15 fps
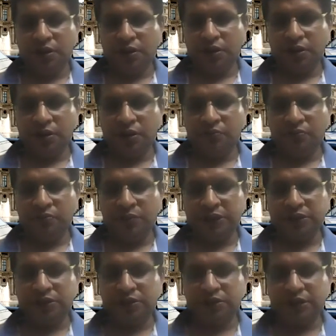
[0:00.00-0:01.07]

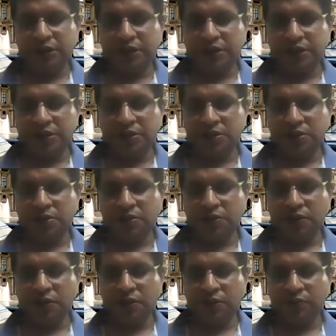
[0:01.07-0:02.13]
but it is,
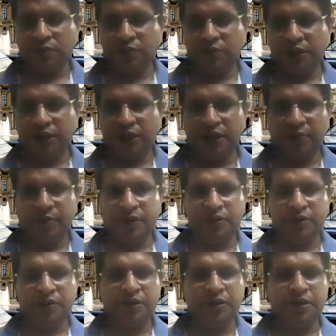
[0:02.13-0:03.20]
I mean,